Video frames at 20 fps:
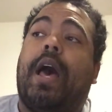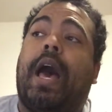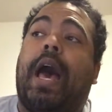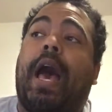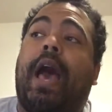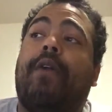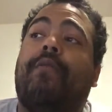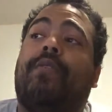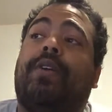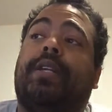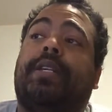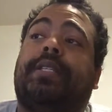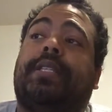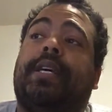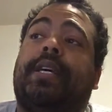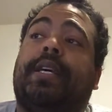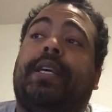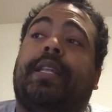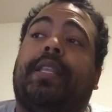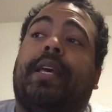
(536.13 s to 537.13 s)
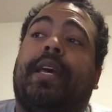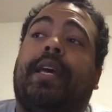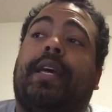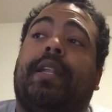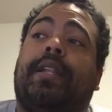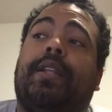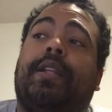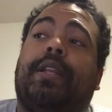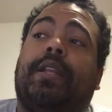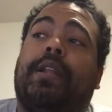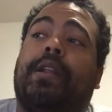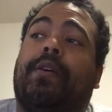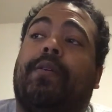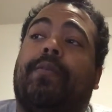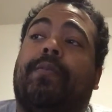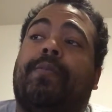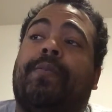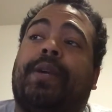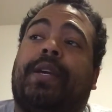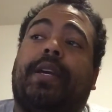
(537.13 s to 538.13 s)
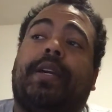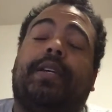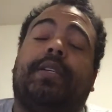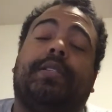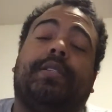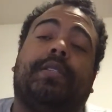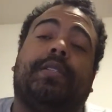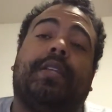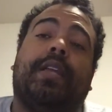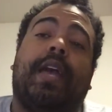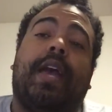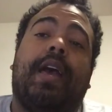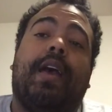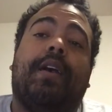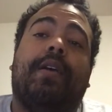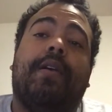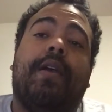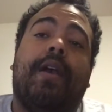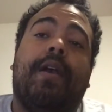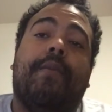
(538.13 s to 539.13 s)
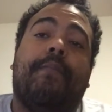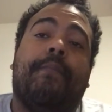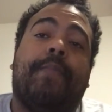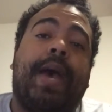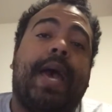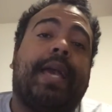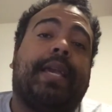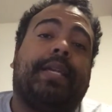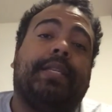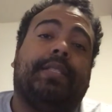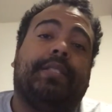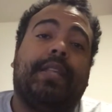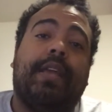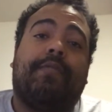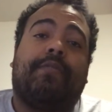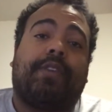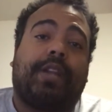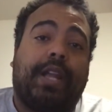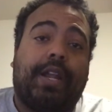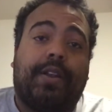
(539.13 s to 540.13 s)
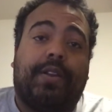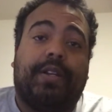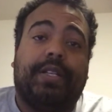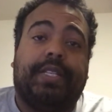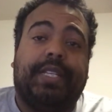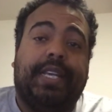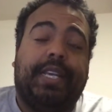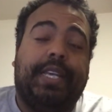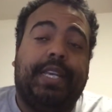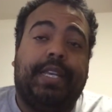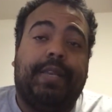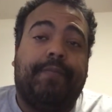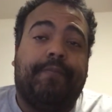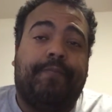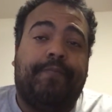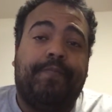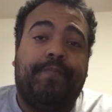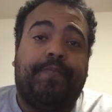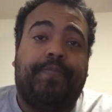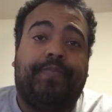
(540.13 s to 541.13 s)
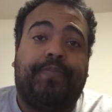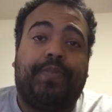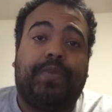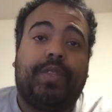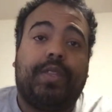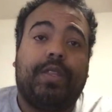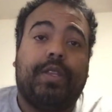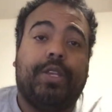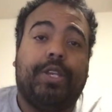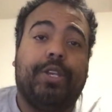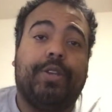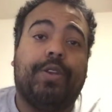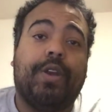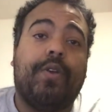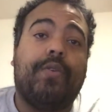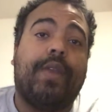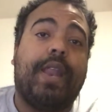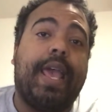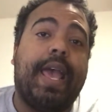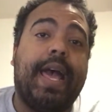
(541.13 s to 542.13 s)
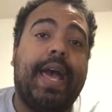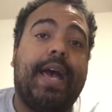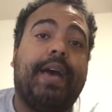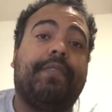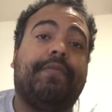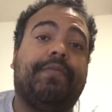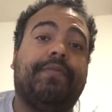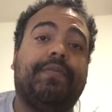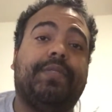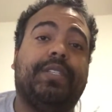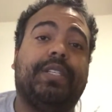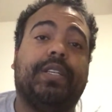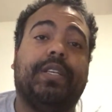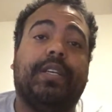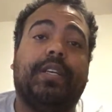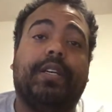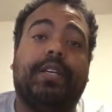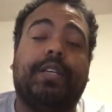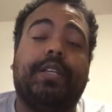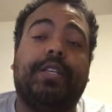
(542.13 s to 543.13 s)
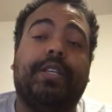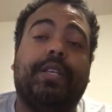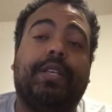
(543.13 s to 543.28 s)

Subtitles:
I want to tell you that, because back is never guaranteed, you don't have to